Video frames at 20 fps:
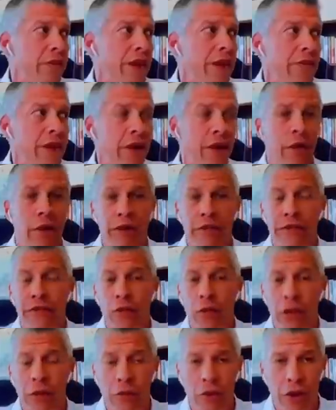earth. We have that going
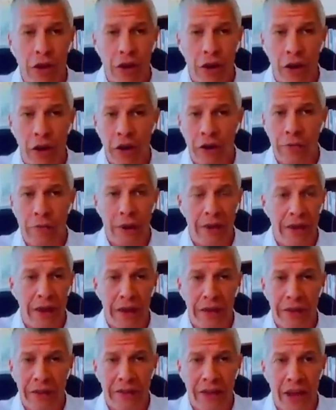to 40 million cars by
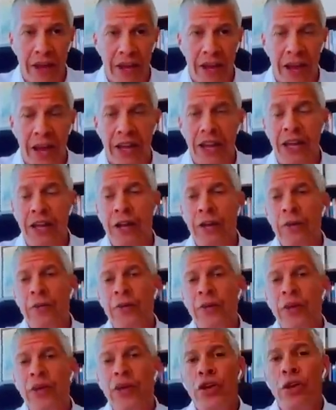the end of the decade.
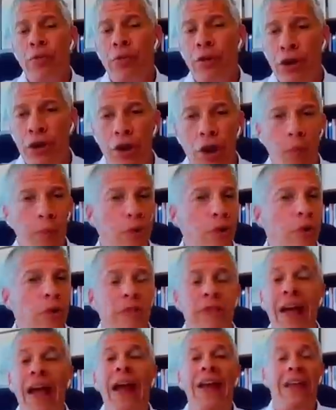You put an
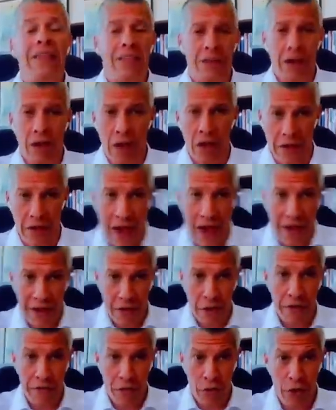ARPU of anything on
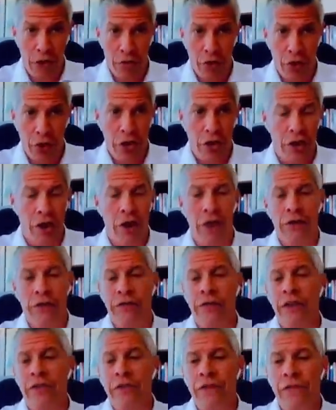that, on 40 million
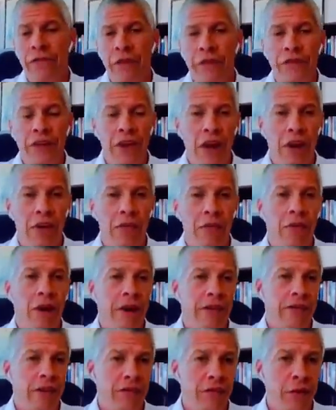cars, 50, 100
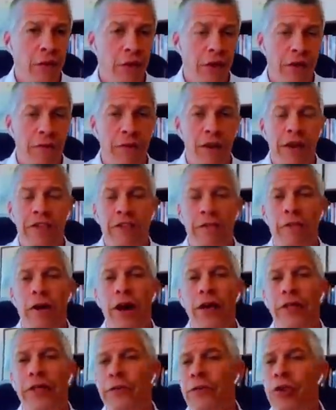bucks, a few hundred bucks a
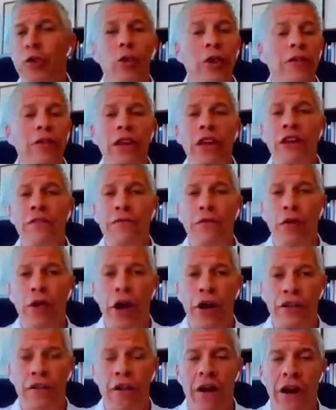month. You don't even need
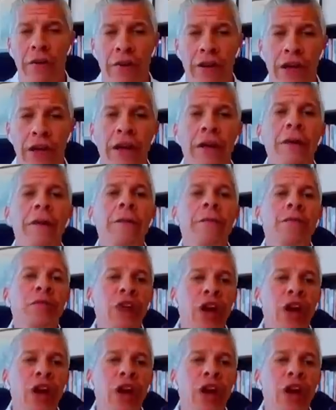full autonomy.